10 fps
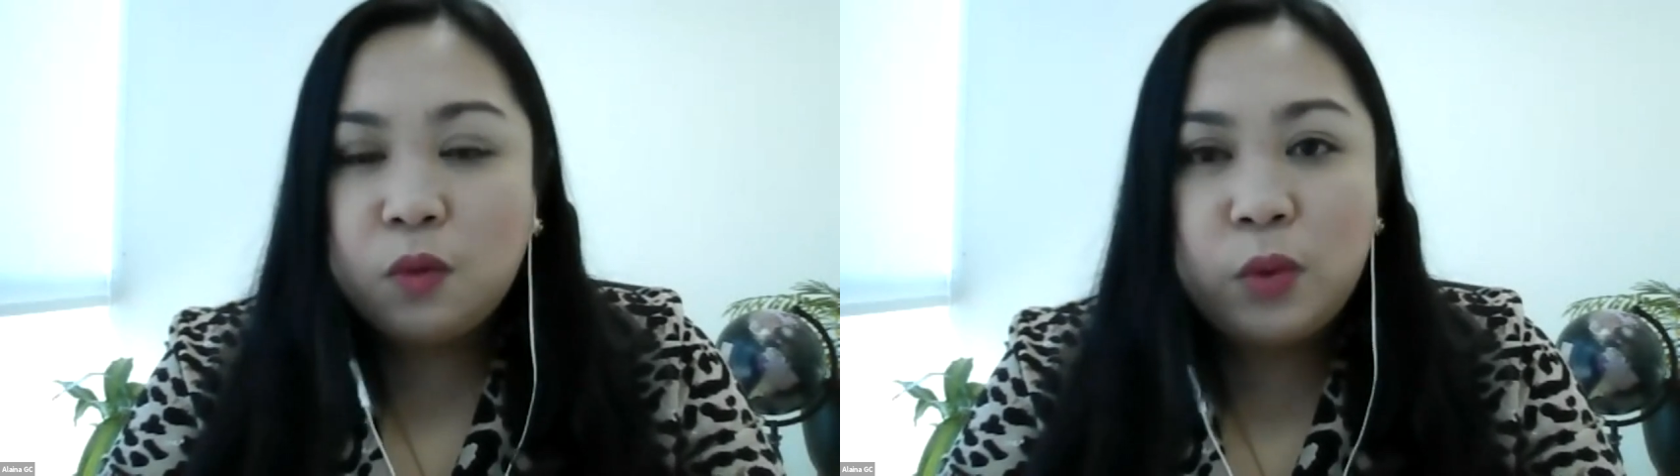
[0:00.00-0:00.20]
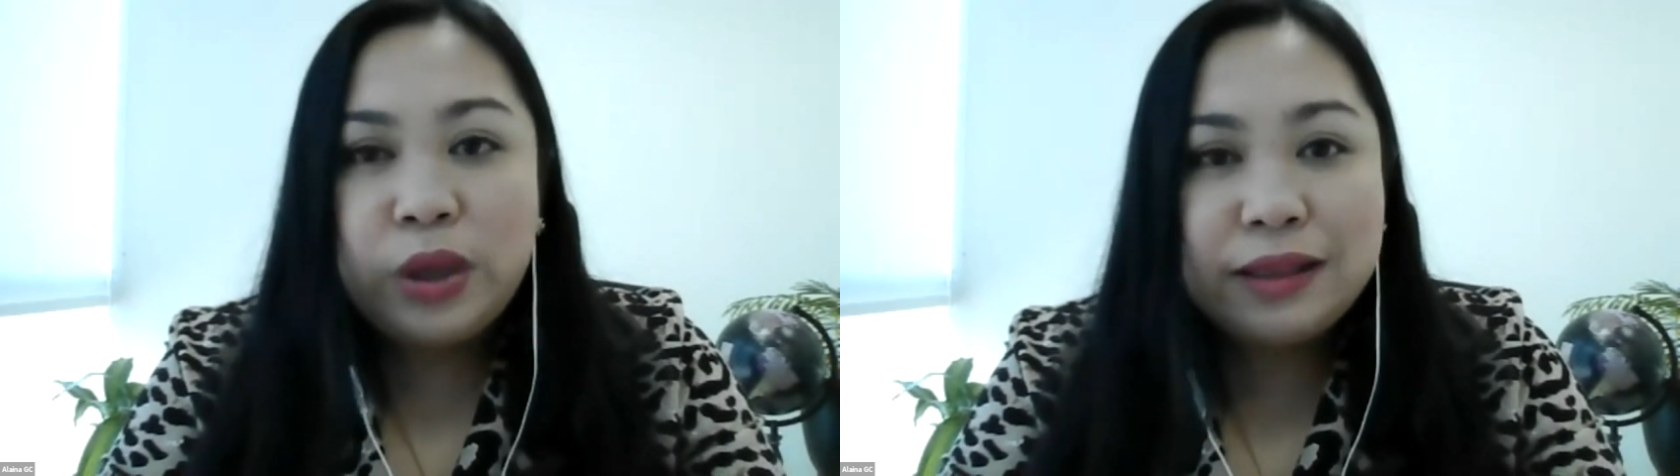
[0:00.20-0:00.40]

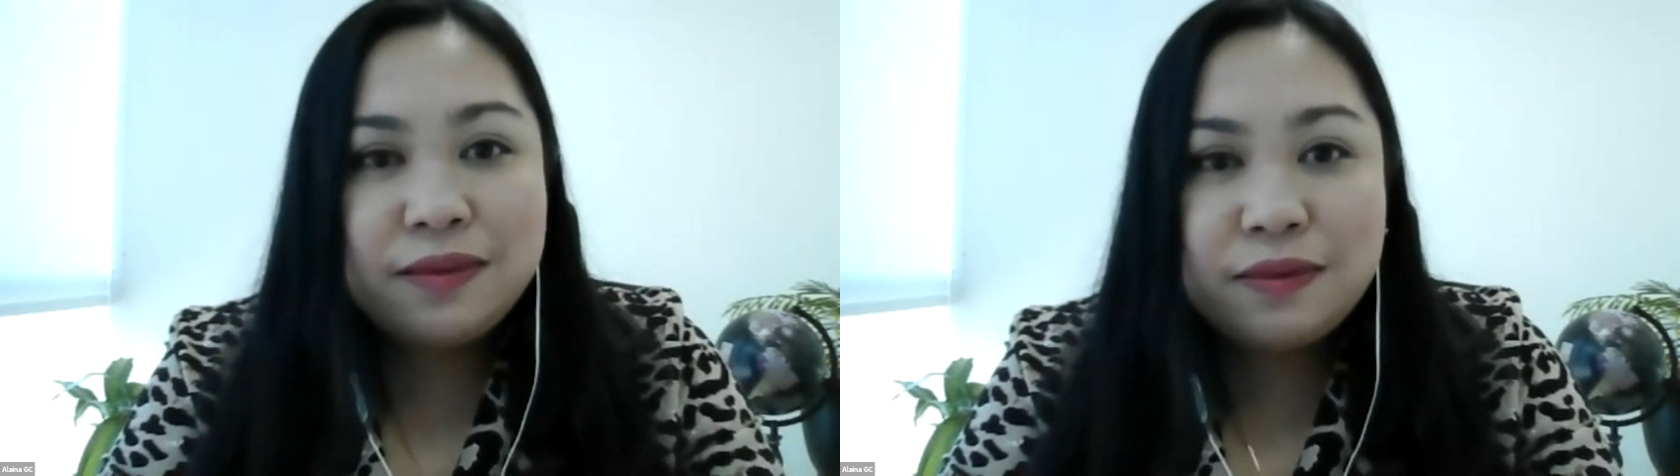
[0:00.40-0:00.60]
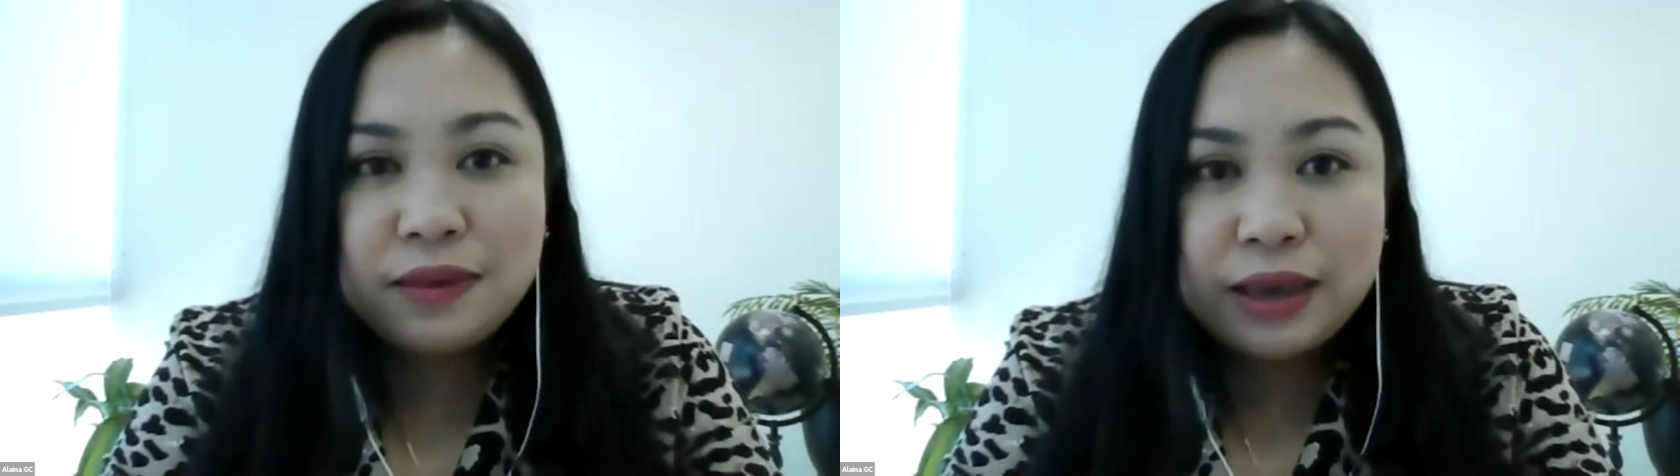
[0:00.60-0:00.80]
we can
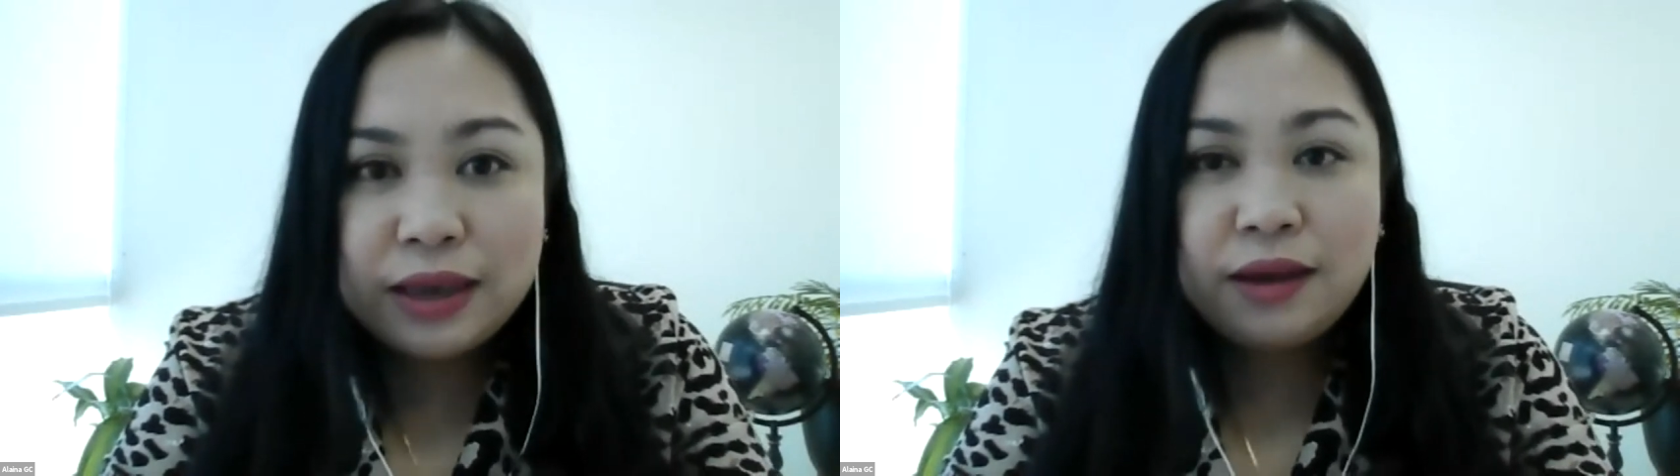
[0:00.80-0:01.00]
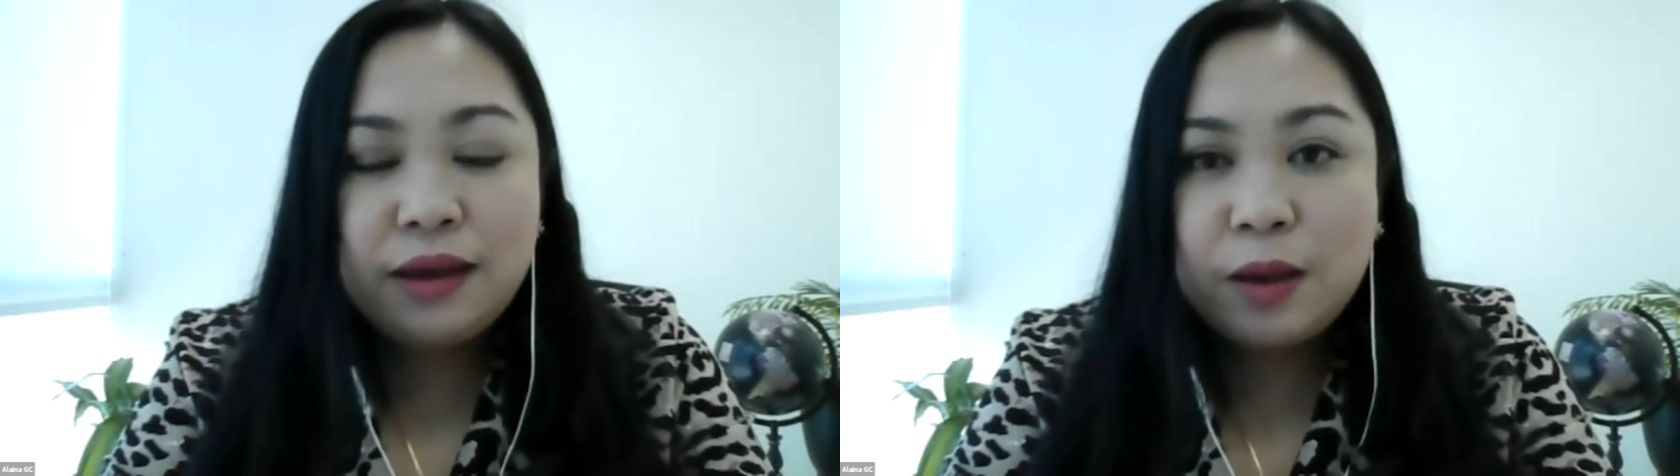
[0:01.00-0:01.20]

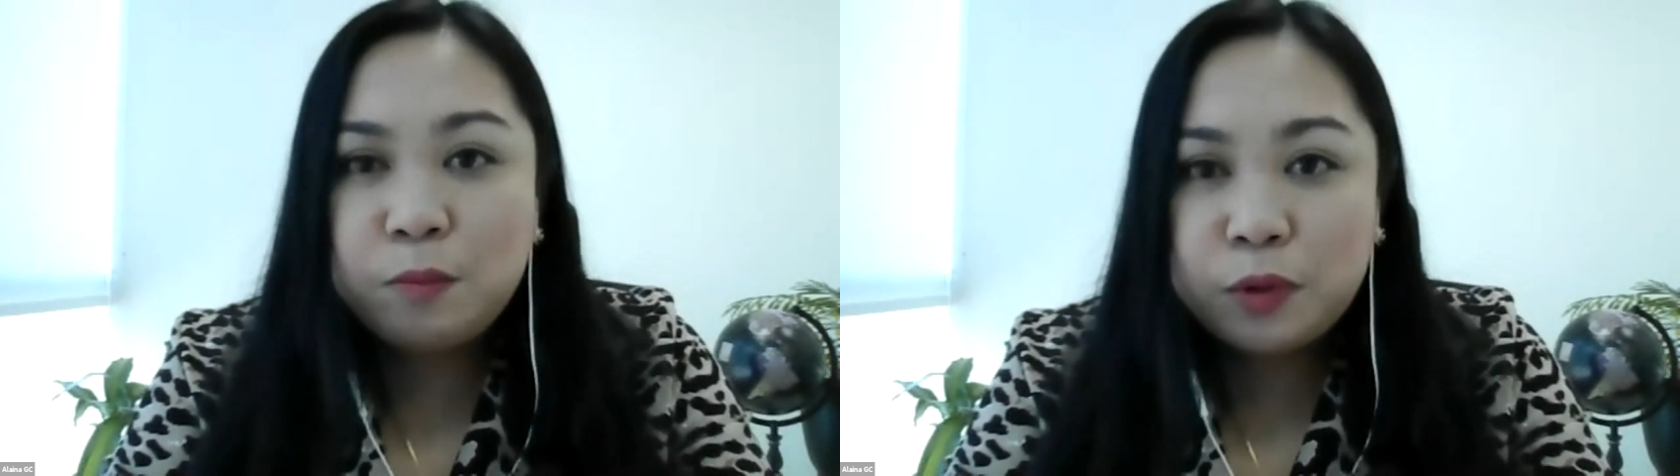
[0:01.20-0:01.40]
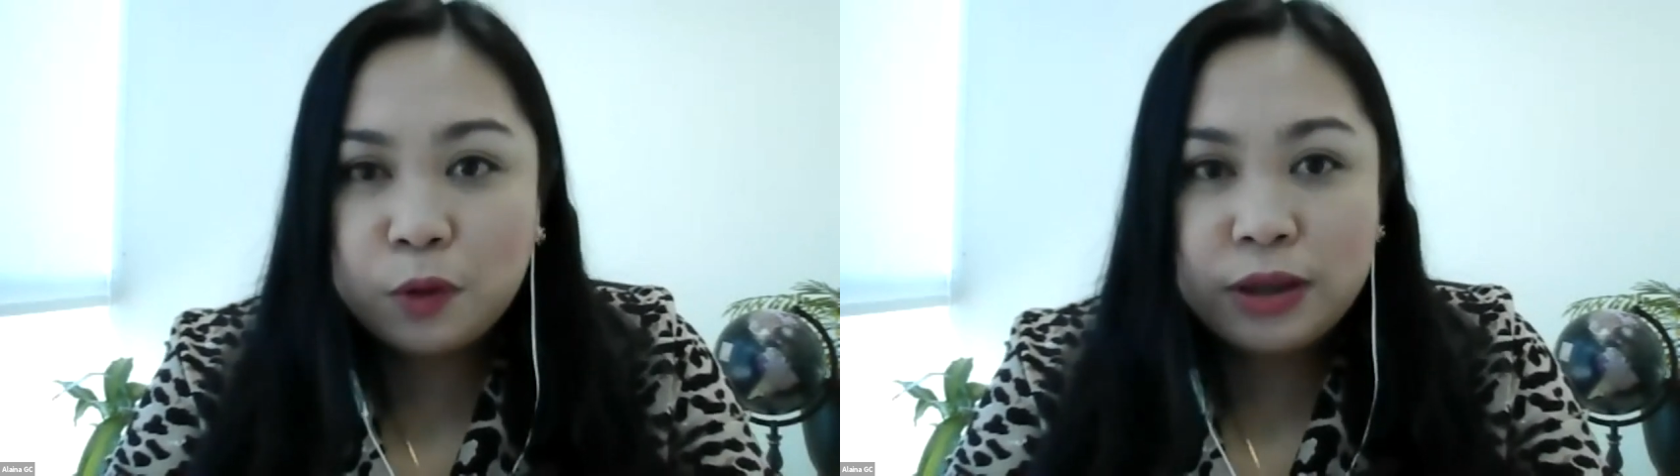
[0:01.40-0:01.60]
see
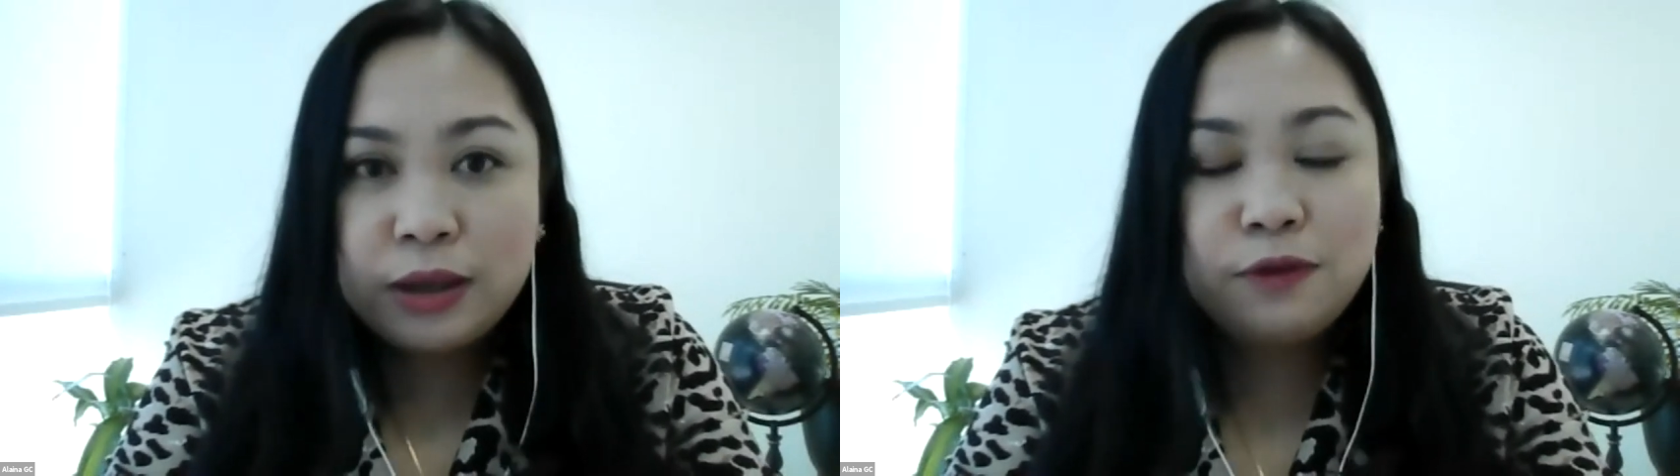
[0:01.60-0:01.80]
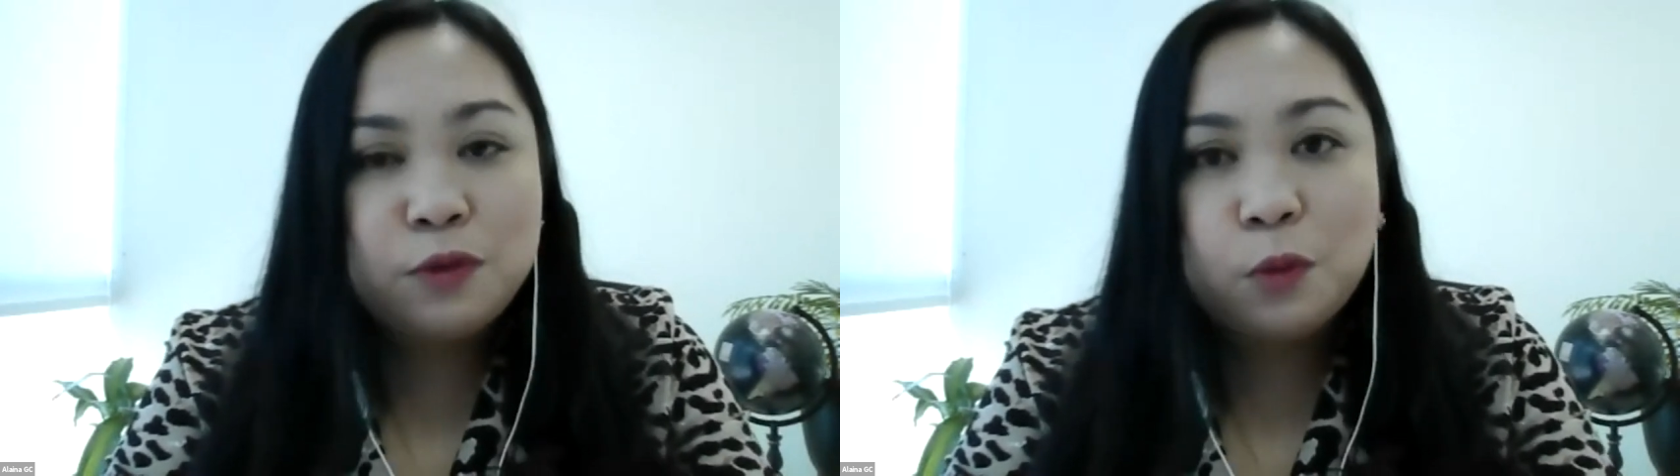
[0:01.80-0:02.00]
employees